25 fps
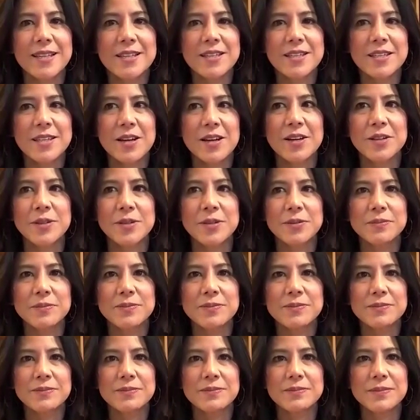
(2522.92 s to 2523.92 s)
So
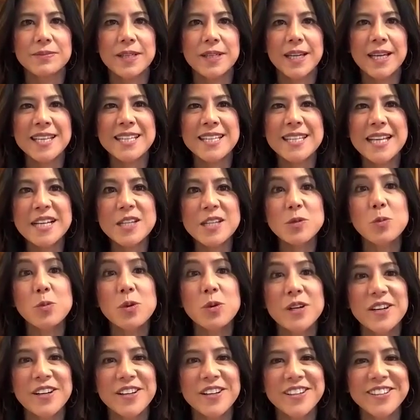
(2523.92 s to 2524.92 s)
it does
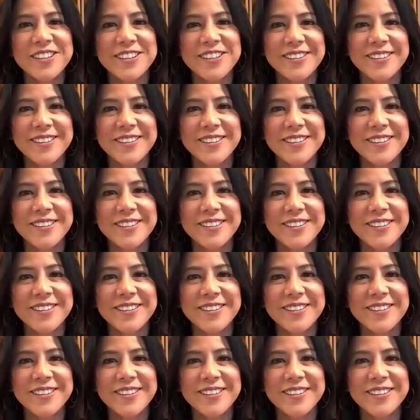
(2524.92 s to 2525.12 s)
work.